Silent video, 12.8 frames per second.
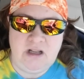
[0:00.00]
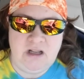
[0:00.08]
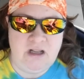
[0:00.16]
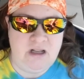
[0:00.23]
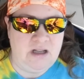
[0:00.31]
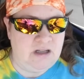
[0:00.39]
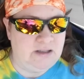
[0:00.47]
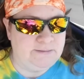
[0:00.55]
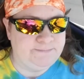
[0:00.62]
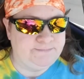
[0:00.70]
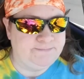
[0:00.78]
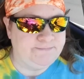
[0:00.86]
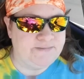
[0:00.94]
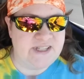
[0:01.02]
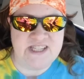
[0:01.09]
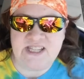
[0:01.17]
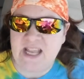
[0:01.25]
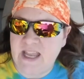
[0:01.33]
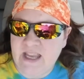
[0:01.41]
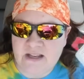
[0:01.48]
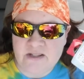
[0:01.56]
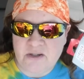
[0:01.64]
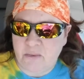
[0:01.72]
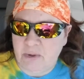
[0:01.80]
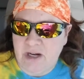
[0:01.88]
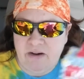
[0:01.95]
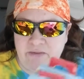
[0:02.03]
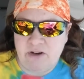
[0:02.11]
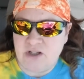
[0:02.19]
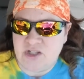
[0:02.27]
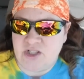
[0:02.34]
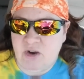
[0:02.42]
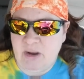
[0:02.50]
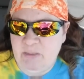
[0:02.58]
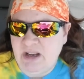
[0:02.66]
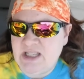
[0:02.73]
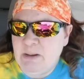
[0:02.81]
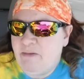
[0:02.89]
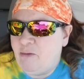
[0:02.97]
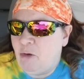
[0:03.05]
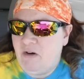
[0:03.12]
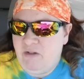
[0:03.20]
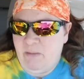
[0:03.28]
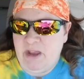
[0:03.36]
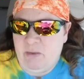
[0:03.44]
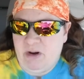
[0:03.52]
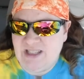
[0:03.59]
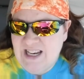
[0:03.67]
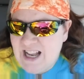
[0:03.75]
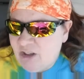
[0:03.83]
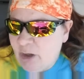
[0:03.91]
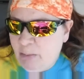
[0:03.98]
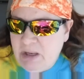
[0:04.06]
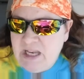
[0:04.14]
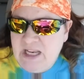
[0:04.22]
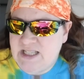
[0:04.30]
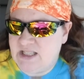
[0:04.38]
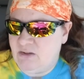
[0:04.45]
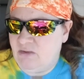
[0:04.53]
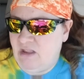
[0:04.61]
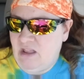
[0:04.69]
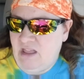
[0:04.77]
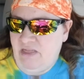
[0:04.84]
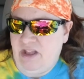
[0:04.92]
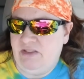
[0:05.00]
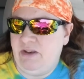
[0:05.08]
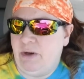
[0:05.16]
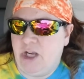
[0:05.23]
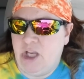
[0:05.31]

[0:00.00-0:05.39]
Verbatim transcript: uh, sayings or whatever. So I picked up four of them. They were a dollar a piece. Thought they were